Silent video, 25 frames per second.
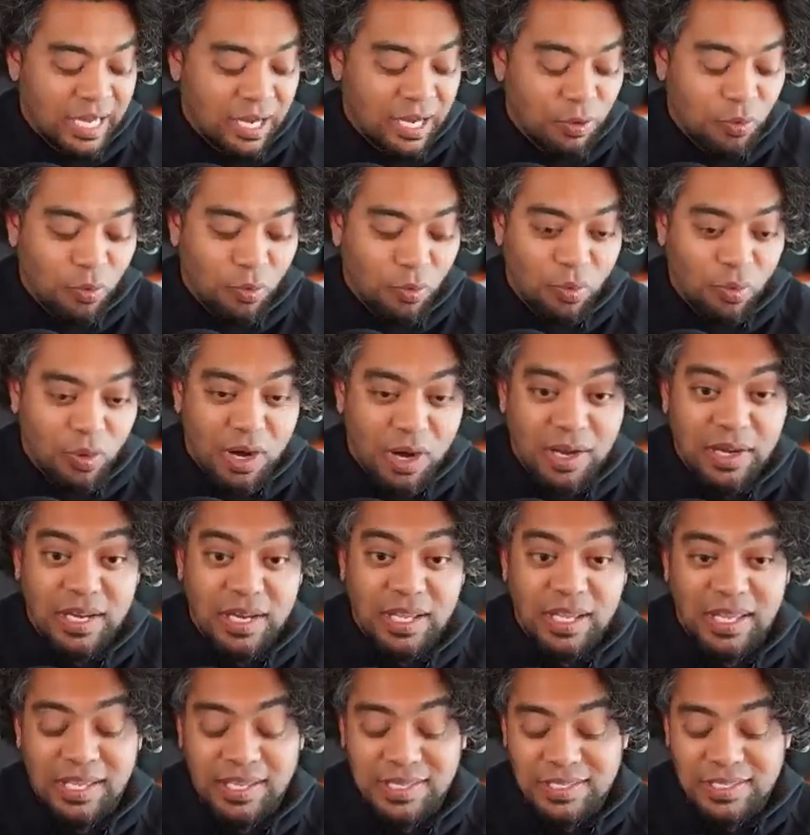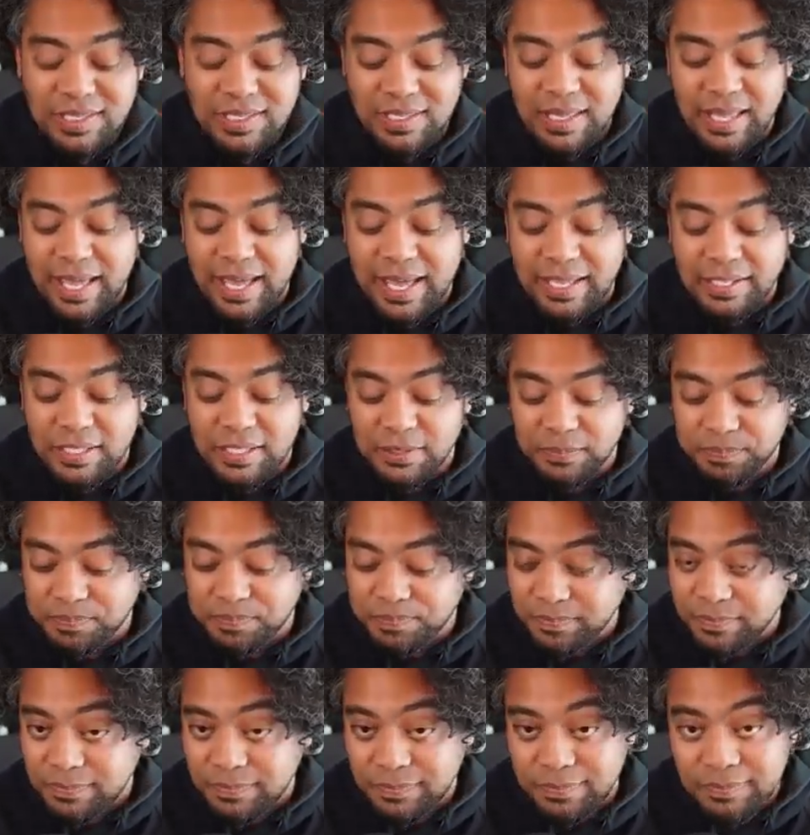One is that,
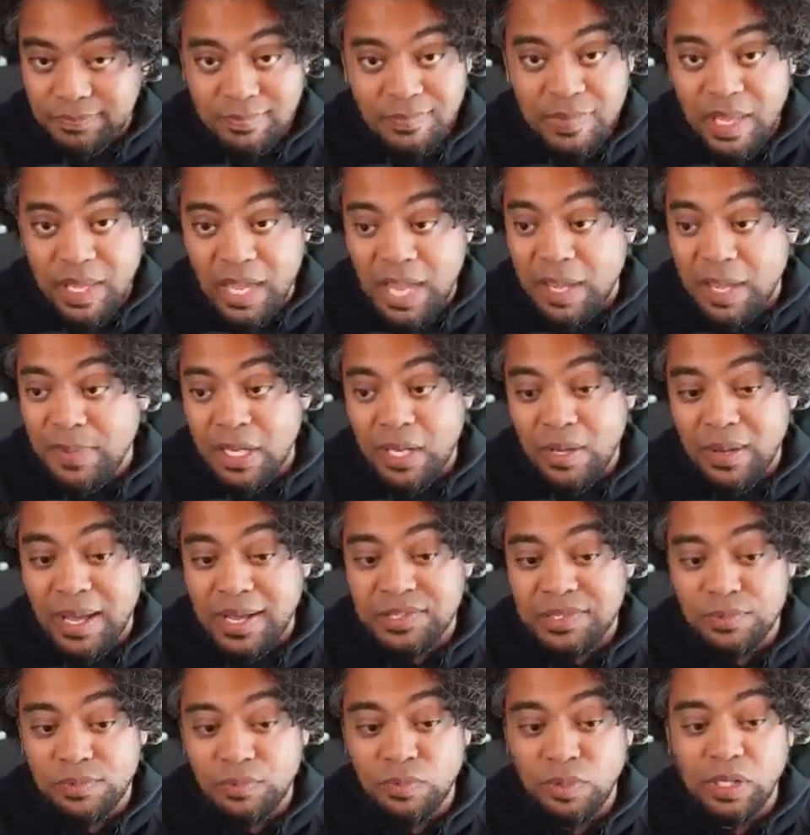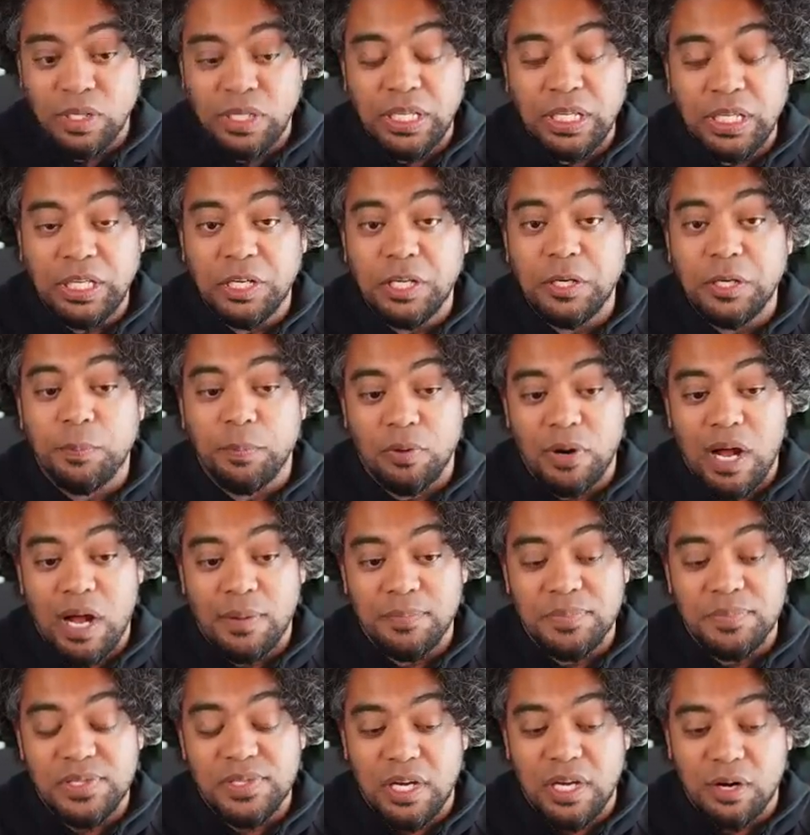Amy, you had some really good
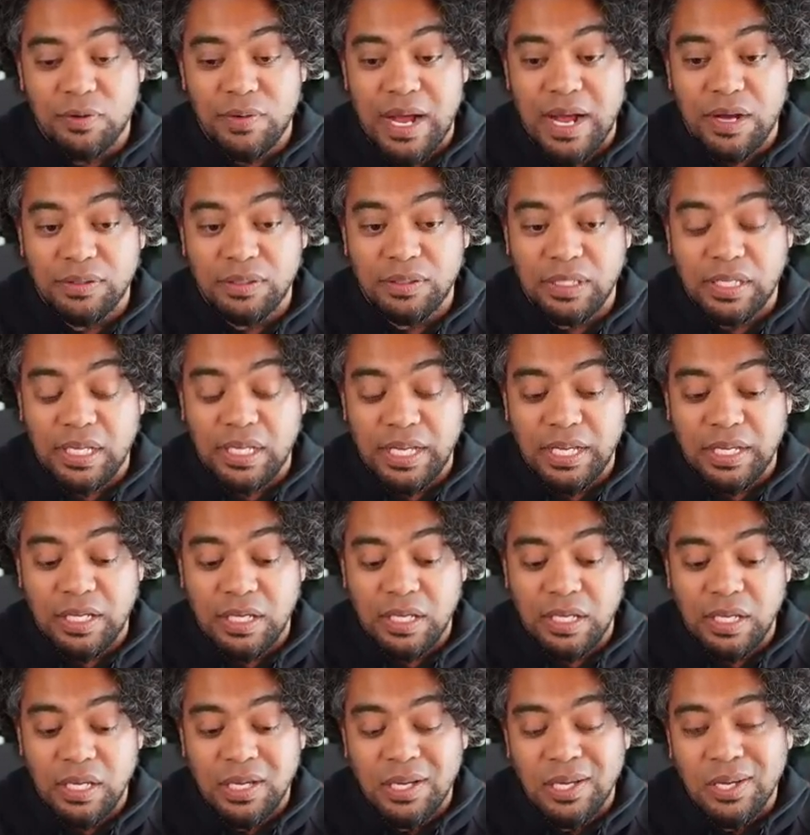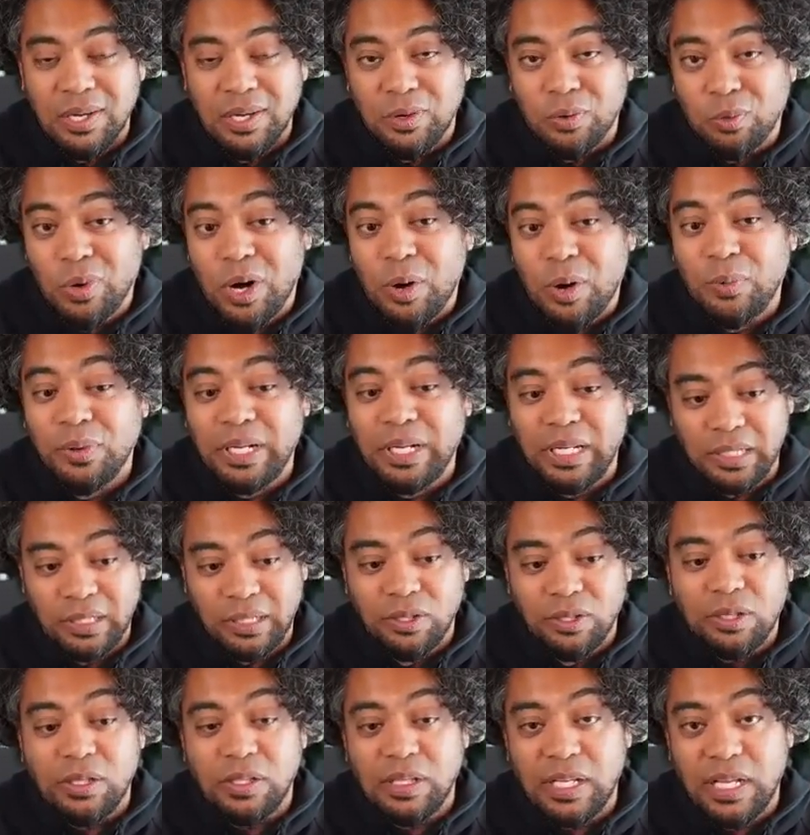prompts around like, what would it
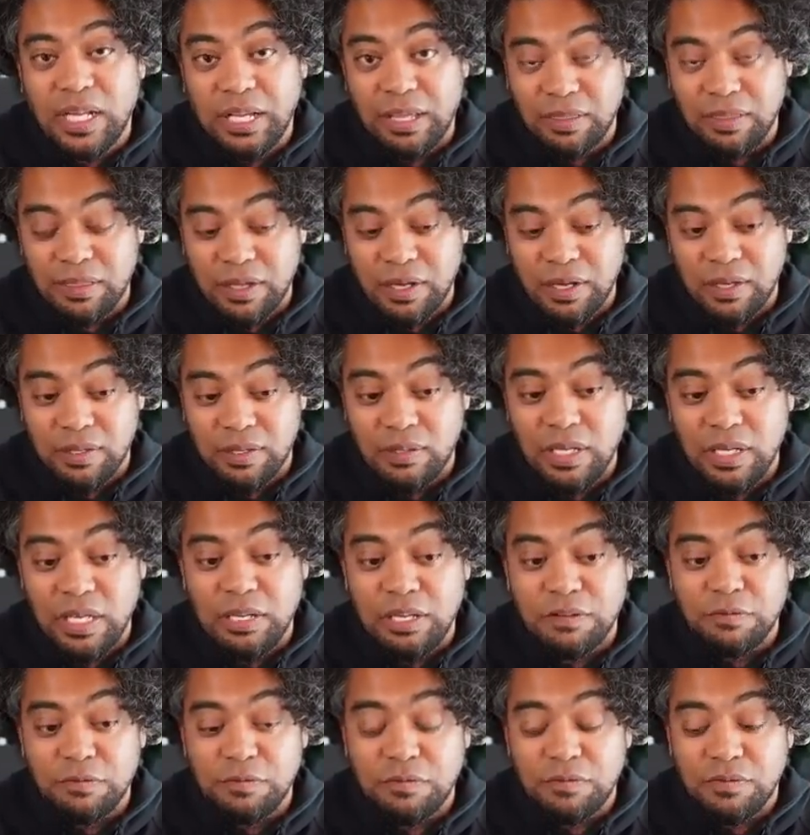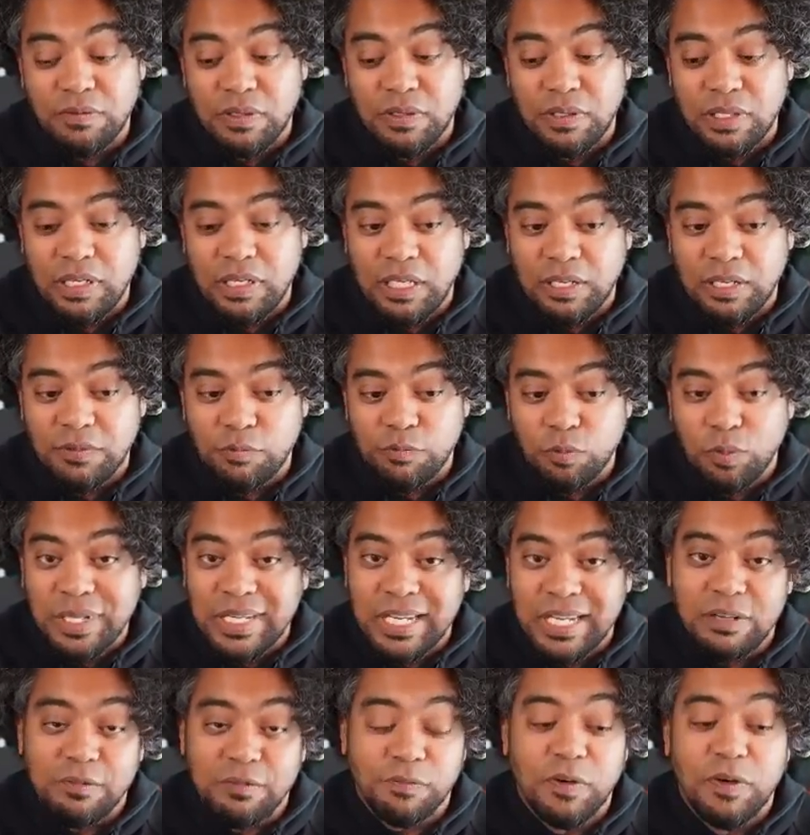look like though if we
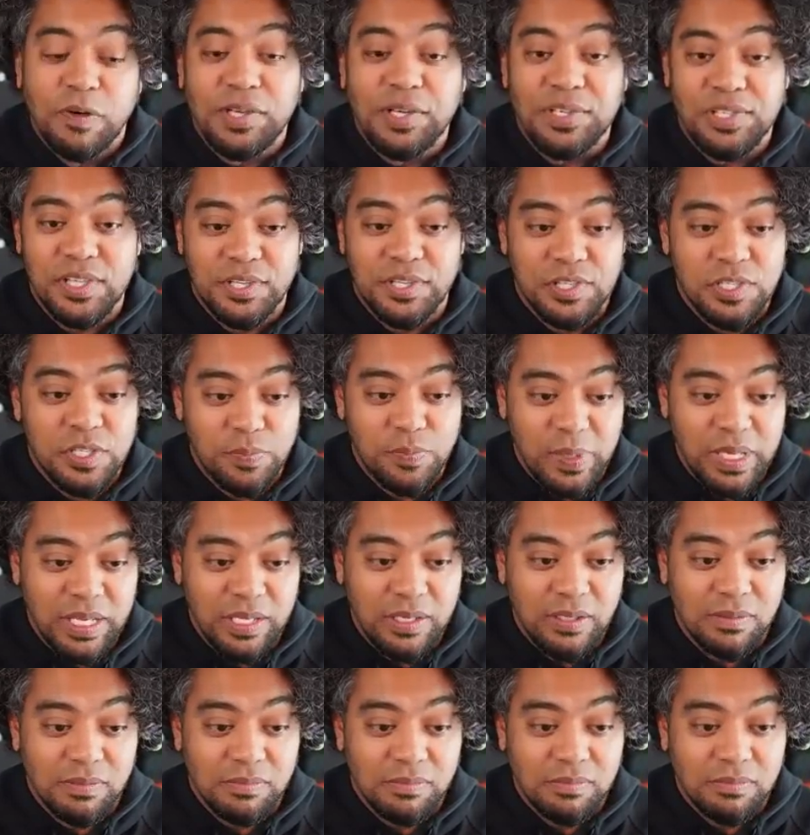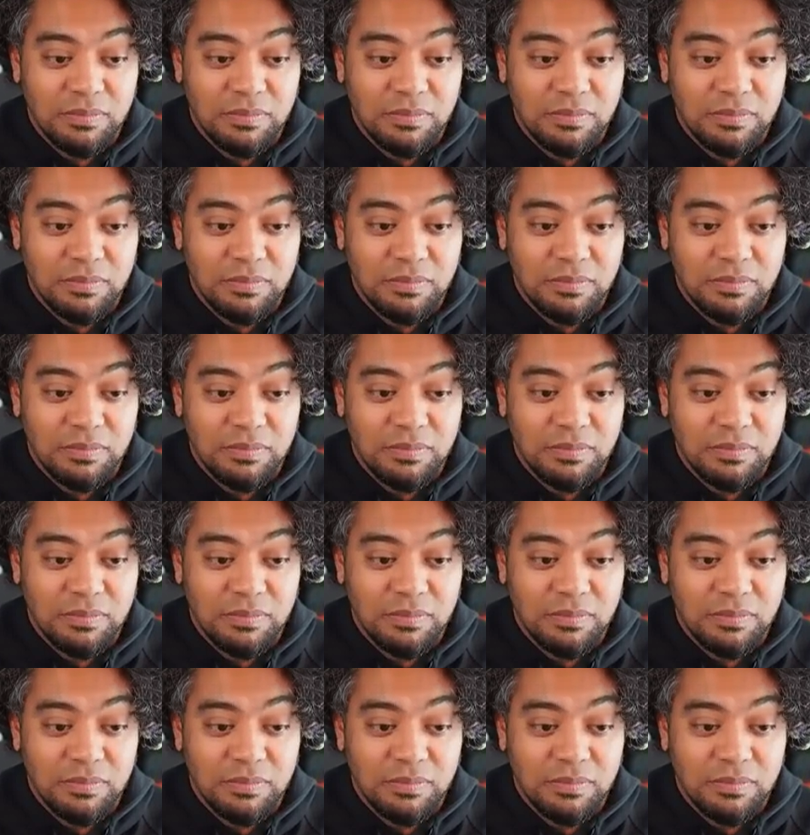didn't focus on speed?